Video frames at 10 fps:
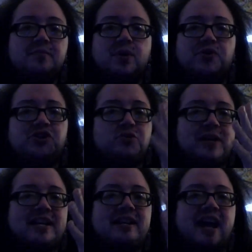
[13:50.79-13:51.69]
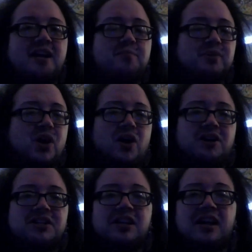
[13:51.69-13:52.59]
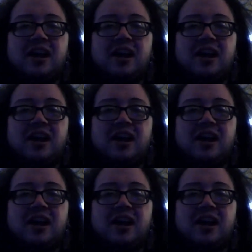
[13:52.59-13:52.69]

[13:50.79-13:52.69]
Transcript: both tweeted and blogged